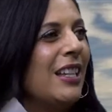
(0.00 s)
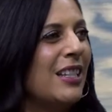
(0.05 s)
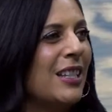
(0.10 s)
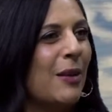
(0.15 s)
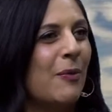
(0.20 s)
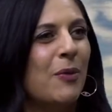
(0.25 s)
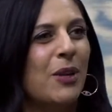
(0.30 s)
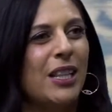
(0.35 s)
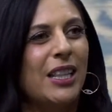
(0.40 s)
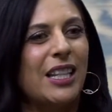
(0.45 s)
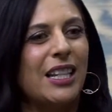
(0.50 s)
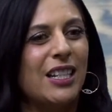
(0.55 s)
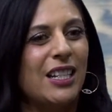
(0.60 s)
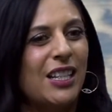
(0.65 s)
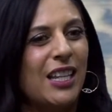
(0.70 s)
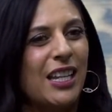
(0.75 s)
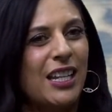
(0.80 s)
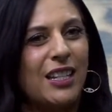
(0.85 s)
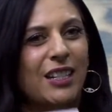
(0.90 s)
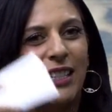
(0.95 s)
someone
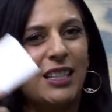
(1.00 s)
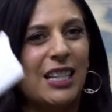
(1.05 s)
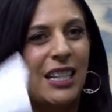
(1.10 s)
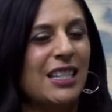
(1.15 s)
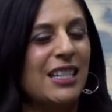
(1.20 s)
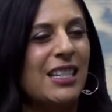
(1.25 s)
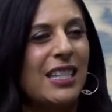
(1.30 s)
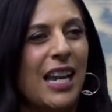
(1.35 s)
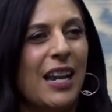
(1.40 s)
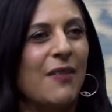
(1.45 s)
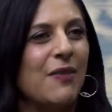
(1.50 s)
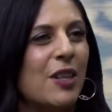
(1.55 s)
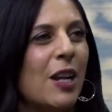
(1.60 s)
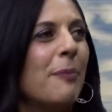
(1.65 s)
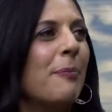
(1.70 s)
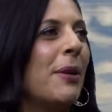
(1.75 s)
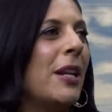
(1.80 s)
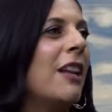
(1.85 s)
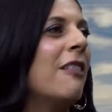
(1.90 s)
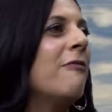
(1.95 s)
that saved
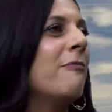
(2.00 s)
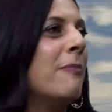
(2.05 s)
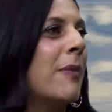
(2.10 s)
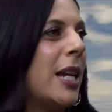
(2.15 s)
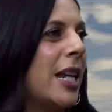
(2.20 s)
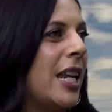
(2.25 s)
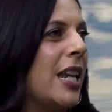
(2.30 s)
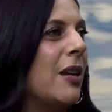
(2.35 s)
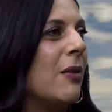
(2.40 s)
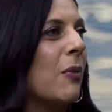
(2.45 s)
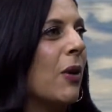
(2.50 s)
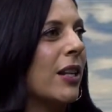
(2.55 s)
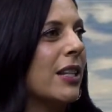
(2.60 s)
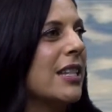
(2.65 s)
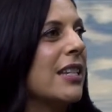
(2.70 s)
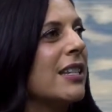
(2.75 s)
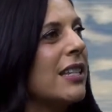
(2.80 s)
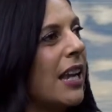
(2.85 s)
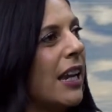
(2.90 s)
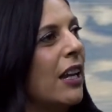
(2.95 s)
up enough money wants
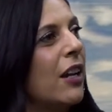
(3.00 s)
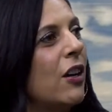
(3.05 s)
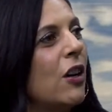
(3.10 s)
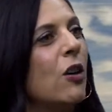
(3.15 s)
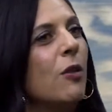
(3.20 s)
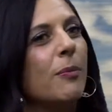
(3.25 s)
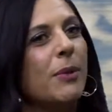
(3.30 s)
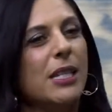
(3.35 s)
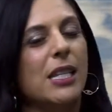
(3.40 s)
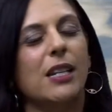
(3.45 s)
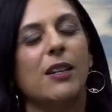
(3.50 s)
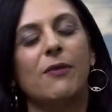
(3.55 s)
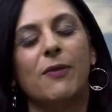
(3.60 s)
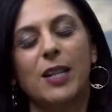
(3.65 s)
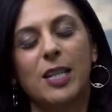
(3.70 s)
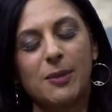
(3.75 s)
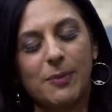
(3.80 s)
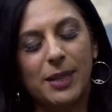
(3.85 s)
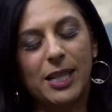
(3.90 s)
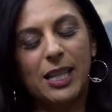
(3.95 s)
a second home as an
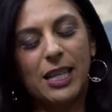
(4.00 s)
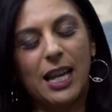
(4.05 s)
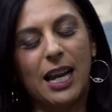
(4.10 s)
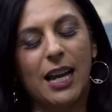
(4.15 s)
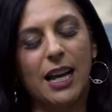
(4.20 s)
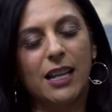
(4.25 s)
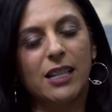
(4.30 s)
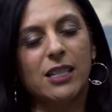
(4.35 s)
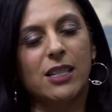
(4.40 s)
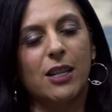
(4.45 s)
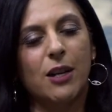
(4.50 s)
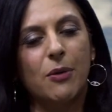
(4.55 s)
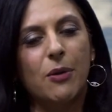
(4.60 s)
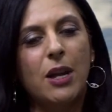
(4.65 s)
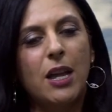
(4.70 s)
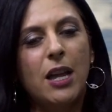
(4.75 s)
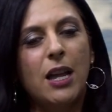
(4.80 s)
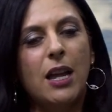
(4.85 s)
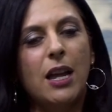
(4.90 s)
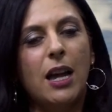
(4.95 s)
investment. Yeah. So,
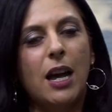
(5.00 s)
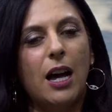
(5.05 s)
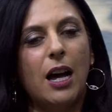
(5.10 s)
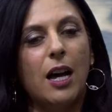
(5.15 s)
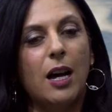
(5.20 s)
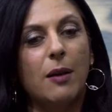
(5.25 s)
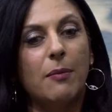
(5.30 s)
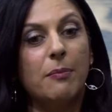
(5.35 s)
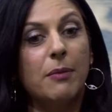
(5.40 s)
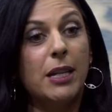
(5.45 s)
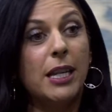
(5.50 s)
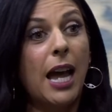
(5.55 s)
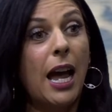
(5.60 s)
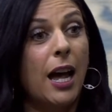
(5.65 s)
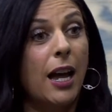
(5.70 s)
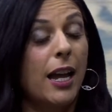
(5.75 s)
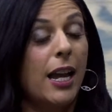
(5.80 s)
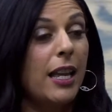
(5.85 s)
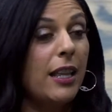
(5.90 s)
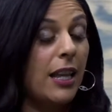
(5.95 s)

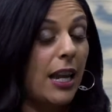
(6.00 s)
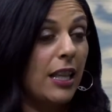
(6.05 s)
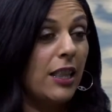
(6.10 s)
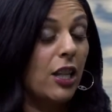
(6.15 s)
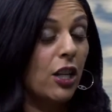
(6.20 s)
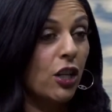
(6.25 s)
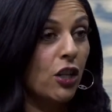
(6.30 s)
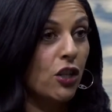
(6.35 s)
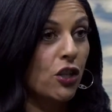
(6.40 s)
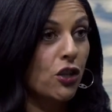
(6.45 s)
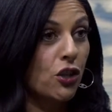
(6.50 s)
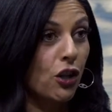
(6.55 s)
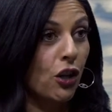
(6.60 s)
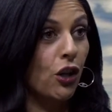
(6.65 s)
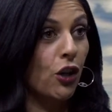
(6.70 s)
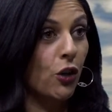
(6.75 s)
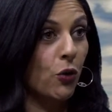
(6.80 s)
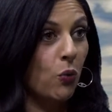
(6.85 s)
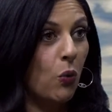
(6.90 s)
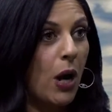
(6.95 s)
and the
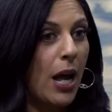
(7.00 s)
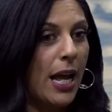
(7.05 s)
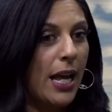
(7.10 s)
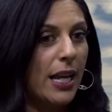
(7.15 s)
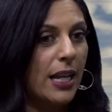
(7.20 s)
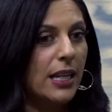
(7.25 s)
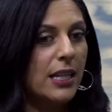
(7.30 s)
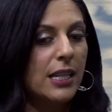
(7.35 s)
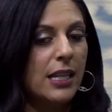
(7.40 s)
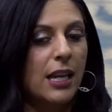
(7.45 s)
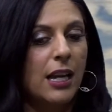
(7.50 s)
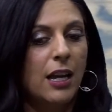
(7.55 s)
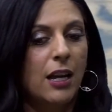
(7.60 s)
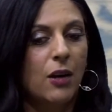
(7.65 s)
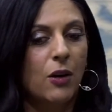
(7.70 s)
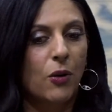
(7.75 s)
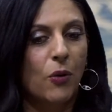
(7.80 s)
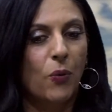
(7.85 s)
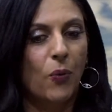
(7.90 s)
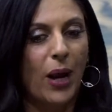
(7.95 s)
concern was
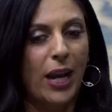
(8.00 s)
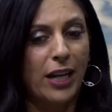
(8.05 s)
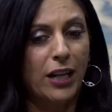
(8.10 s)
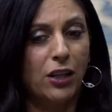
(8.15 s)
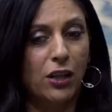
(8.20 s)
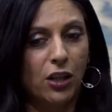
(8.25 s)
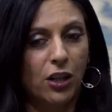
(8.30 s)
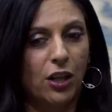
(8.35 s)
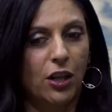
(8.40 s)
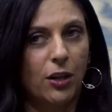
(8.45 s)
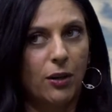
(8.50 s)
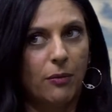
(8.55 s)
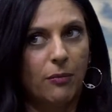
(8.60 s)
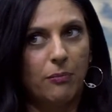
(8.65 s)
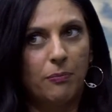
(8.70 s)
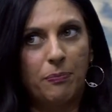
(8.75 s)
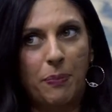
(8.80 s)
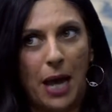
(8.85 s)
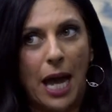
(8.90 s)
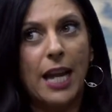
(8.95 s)
regular
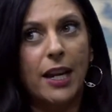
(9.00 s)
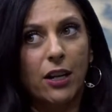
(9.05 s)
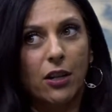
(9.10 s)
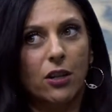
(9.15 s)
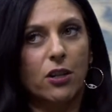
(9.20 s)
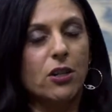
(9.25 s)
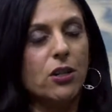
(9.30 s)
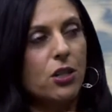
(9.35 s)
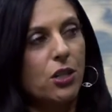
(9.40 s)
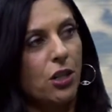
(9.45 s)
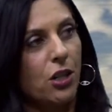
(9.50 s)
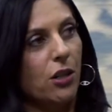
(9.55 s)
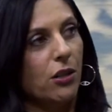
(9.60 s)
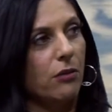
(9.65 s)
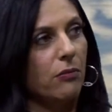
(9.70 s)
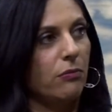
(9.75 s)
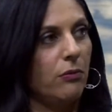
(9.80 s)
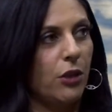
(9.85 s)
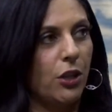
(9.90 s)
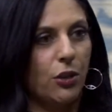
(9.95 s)
buyers,
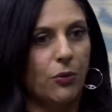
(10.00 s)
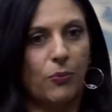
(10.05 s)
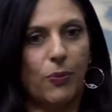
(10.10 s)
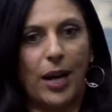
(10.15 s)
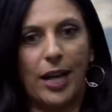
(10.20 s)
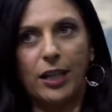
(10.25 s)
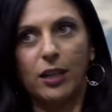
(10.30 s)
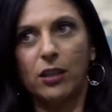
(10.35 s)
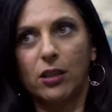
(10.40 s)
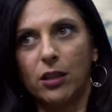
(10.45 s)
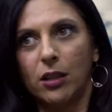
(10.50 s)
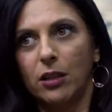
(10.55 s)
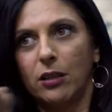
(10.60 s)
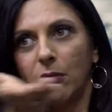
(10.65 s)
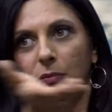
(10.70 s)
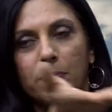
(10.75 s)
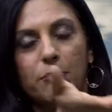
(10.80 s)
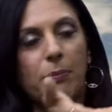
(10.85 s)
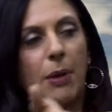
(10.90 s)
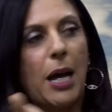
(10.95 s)
your
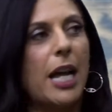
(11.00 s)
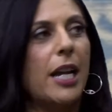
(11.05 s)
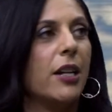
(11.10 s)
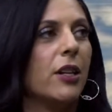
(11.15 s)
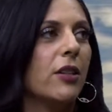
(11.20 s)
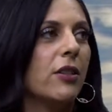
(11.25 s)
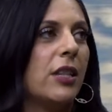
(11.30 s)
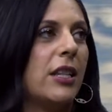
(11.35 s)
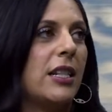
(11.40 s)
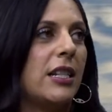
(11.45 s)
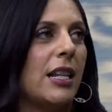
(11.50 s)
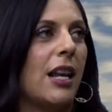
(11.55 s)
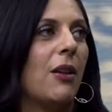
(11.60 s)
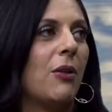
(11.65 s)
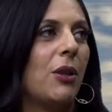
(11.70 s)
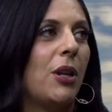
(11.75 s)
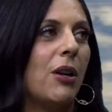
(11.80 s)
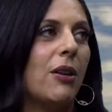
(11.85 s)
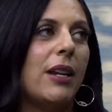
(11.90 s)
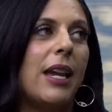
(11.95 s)
regular buyer that's
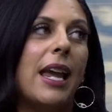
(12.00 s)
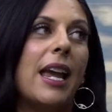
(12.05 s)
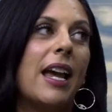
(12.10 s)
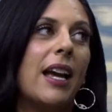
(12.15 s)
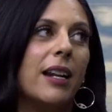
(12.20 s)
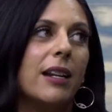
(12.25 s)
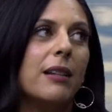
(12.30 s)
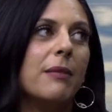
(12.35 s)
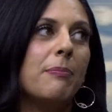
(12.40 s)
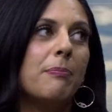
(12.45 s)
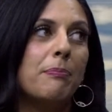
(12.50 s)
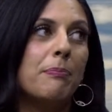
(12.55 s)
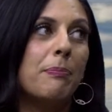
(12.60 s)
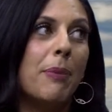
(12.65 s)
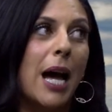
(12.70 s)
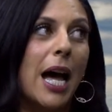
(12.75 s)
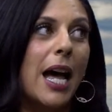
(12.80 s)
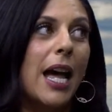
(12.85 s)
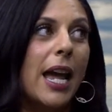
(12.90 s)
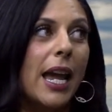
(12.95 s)
out there can't
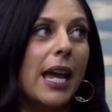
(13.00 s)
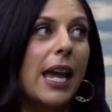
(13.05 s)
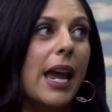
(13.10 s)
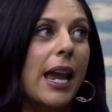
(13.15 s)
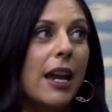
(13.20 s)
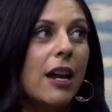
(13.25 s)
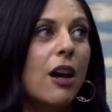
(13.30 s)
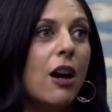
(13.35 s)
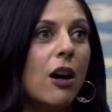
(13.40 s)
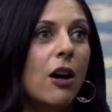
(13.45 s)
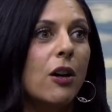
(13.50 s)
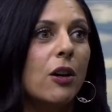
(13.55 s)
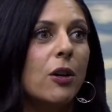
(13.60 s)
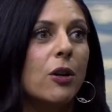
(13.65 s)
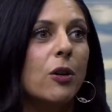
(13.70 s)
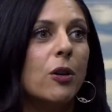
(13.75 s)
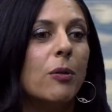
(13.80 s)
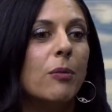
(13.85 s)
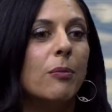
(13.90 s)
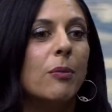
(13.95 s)
buy a
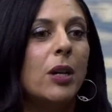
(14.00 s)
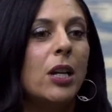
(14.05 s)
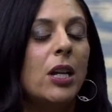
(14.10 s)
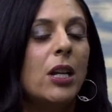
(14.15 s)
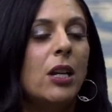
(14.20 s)
home,